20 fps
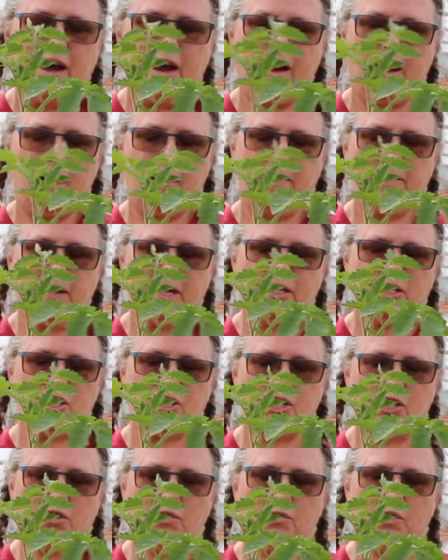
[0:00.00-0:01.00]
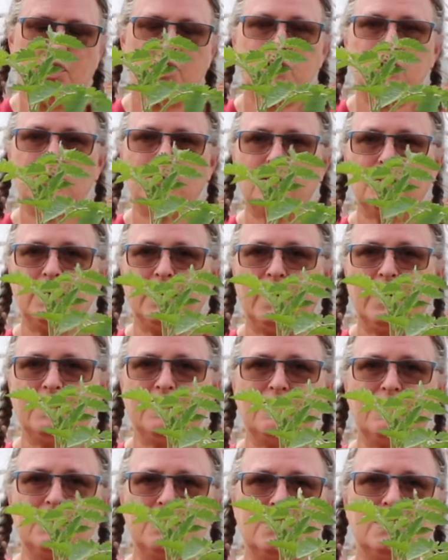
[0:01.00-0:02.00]
And so toward the end
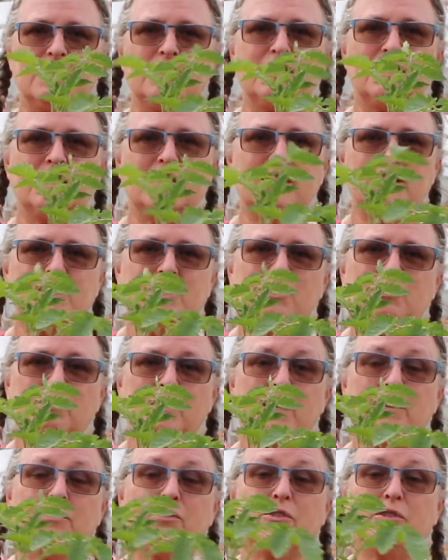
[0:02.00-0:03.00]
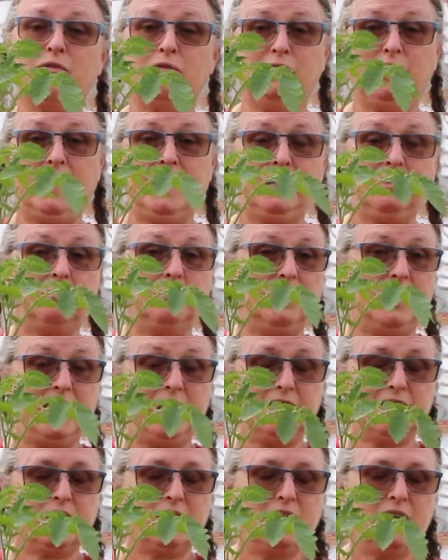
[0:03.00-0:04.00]
of the season, you might have heard of late
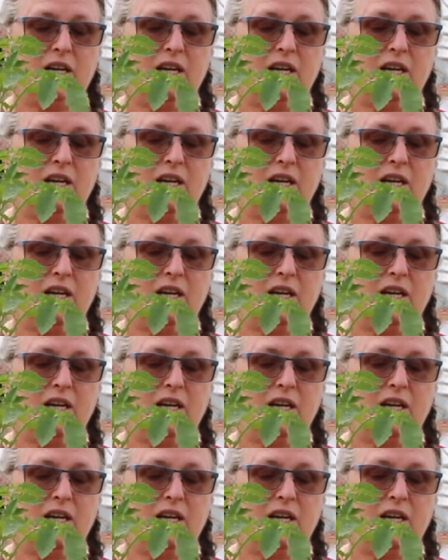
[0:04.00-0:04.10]
blight.